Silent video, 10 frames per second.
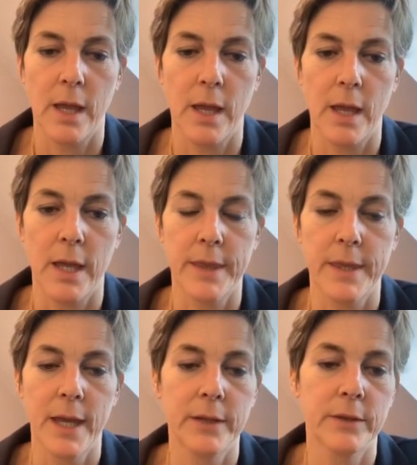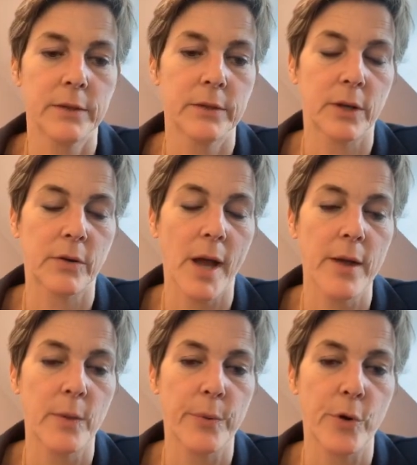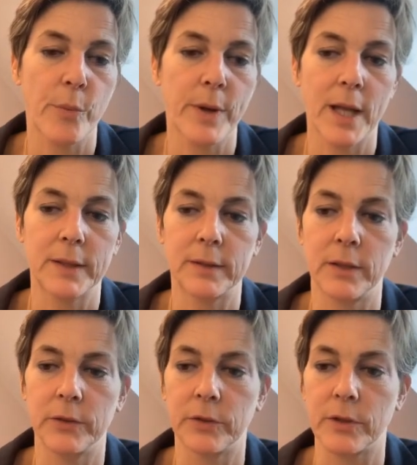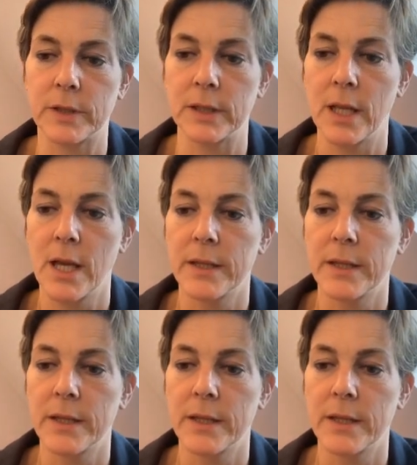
and then the cryo probe gets inserted.